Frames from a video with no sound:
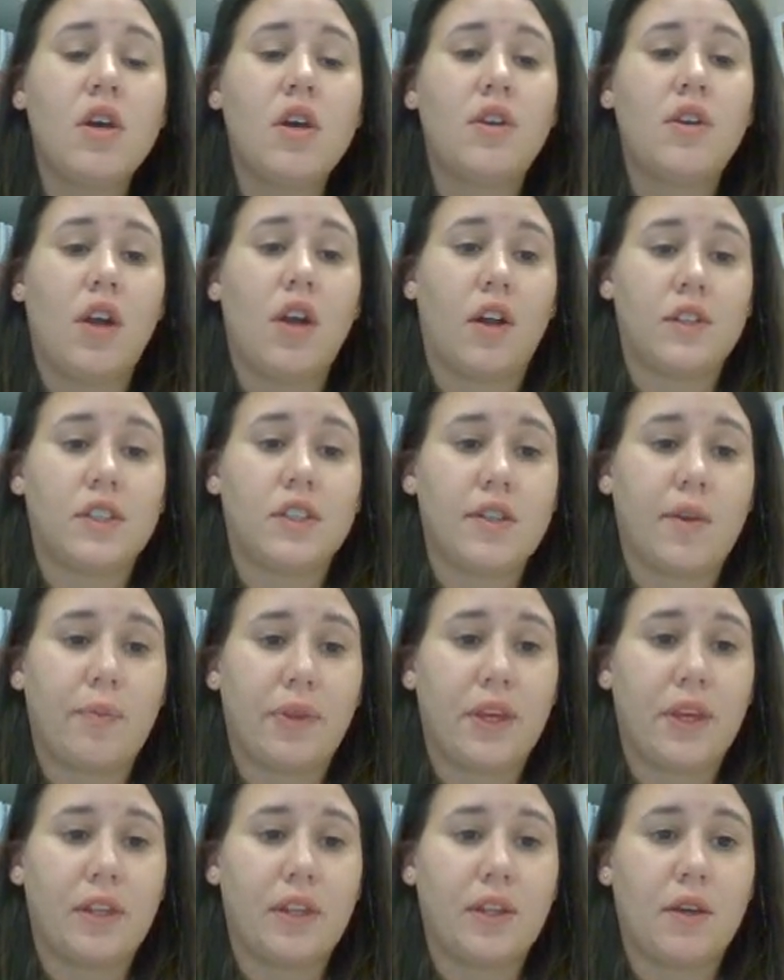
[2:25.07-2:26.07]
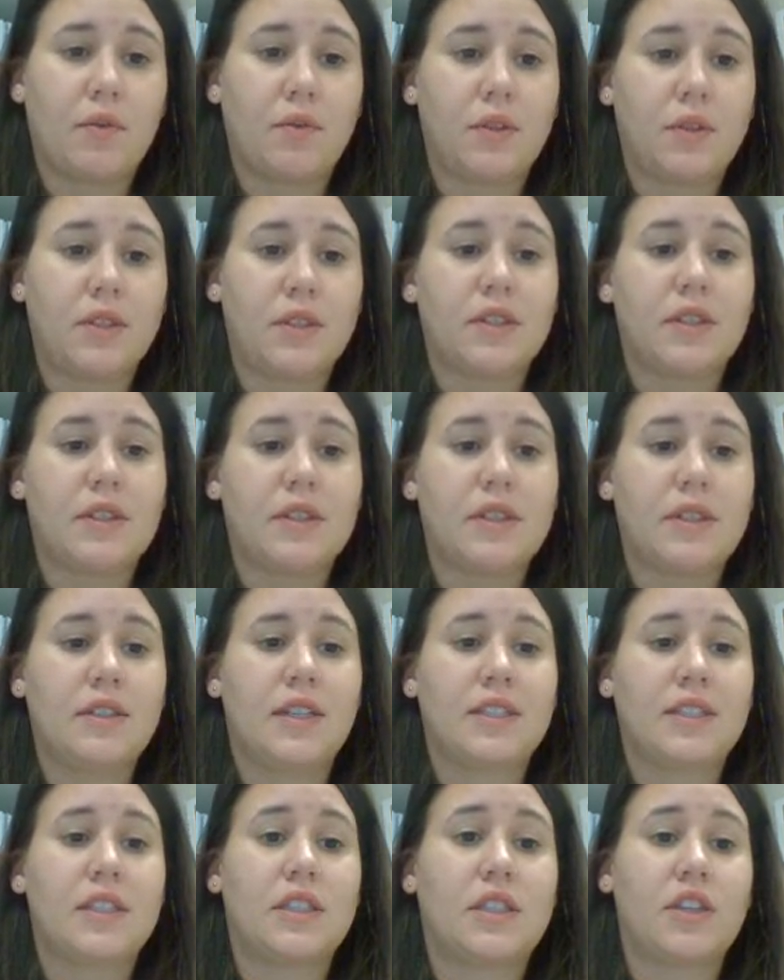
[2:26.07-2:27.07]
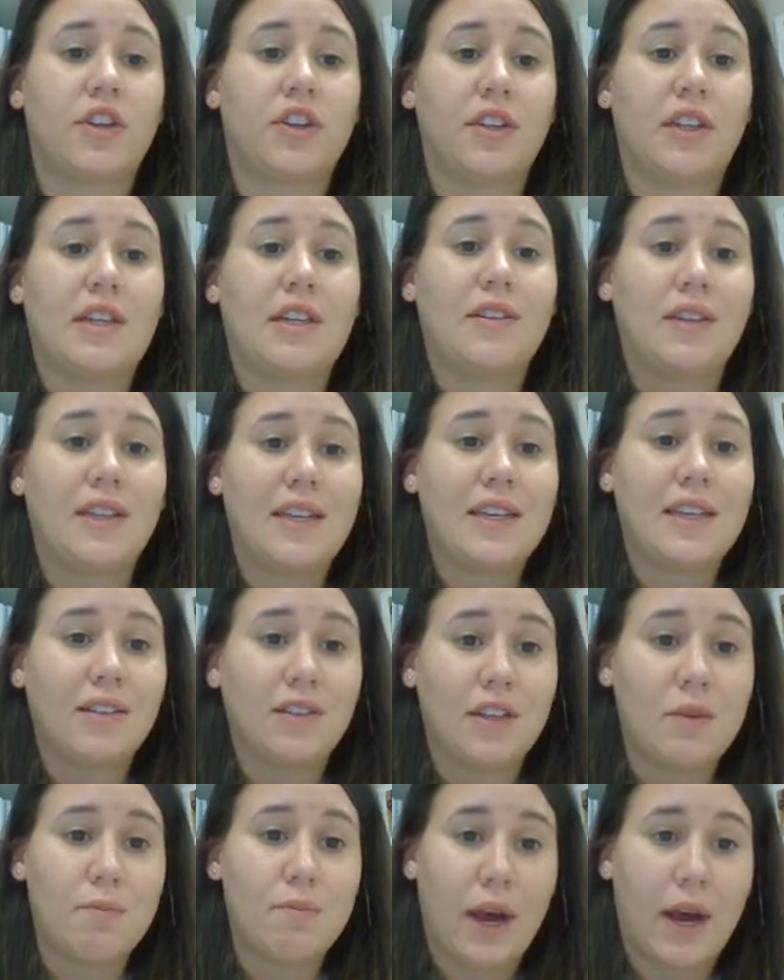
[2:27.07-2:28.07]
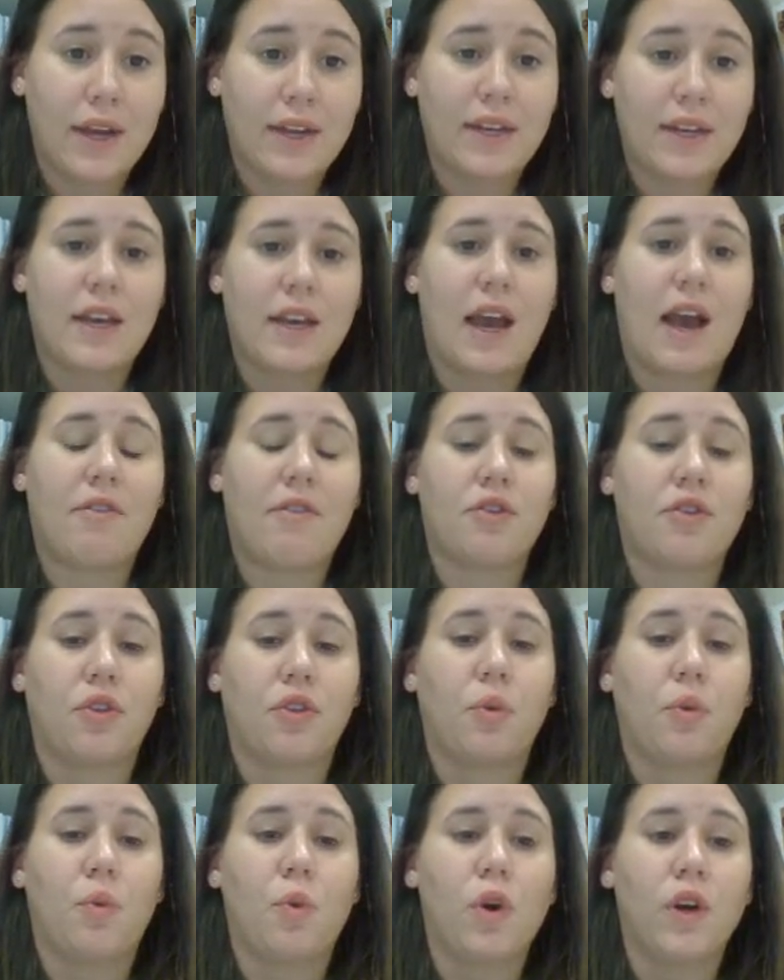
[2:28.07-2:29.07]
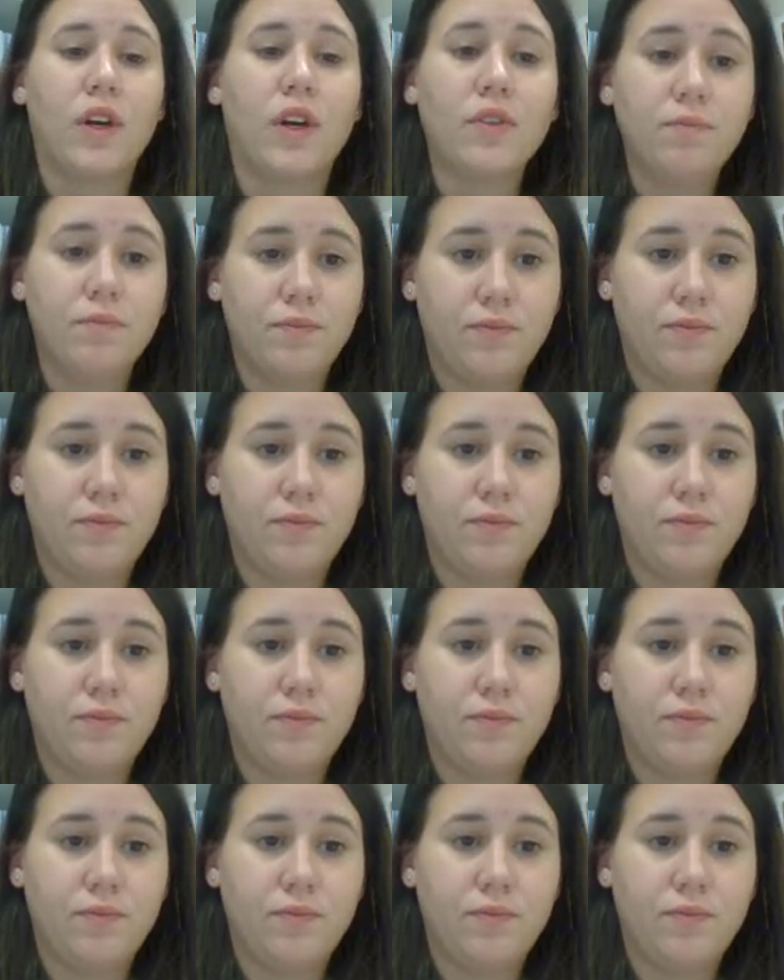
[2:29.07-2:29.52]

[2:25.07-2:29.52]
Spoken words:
not something that was necessarily legally binding after the war.